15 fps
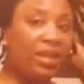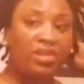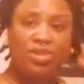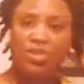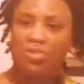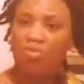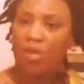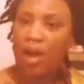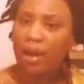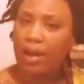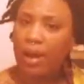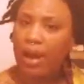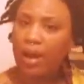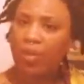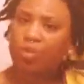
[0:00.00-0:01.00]
and just
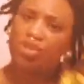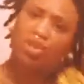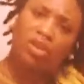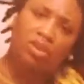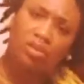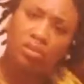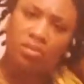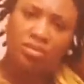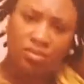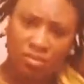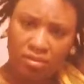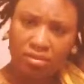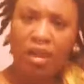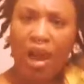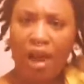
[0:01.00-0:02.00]
rock out with your
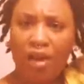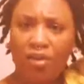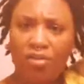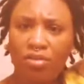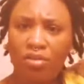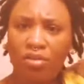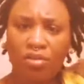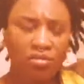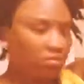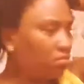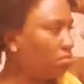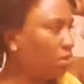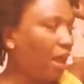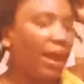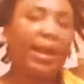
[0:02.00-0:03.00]
out.
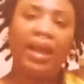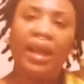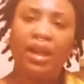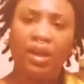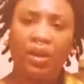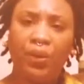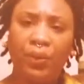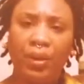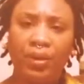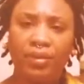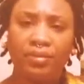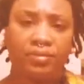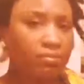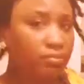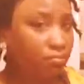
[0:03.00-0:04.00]
I can't do it.